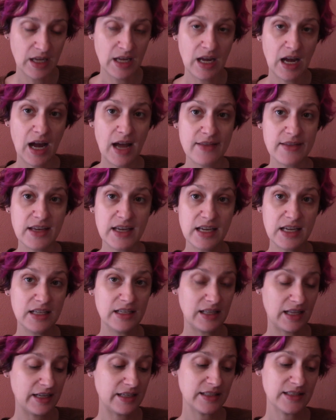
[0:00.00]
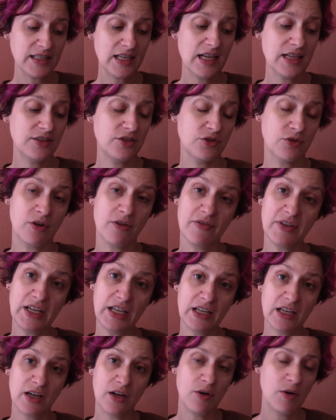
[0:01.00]
And then, like I said, short
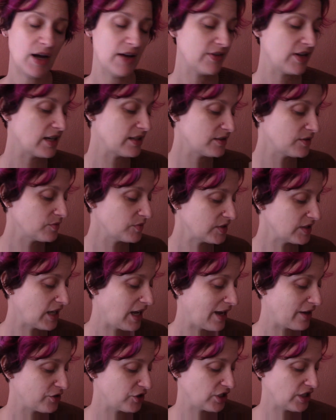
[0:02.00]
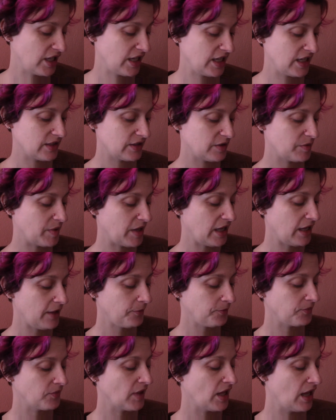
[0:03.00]
video, I've got some stash enhancement.
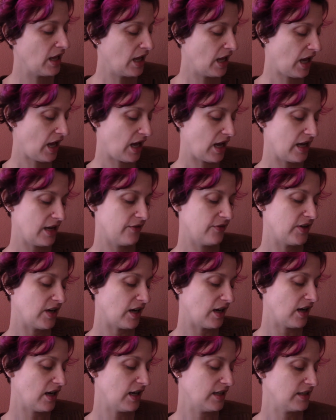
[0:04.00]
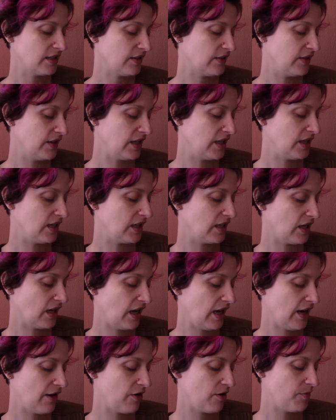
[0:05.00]
I've got the
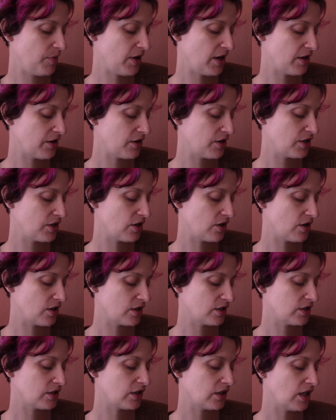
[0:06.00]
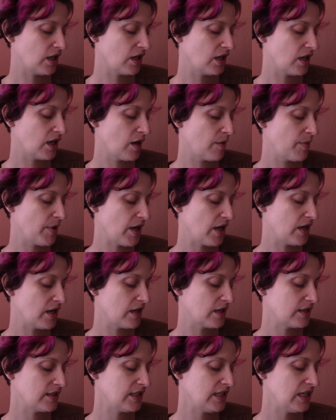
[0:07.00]
Harry Potter Yarn
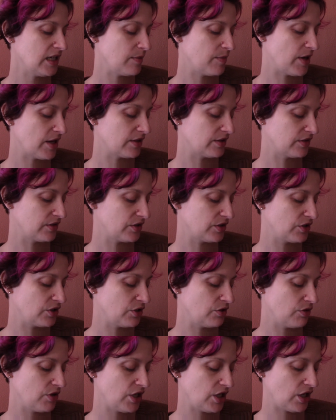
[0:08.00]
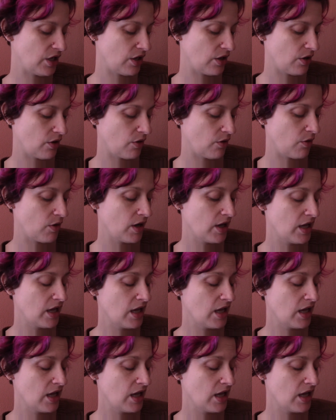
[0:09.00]
Club Teeny Button Studio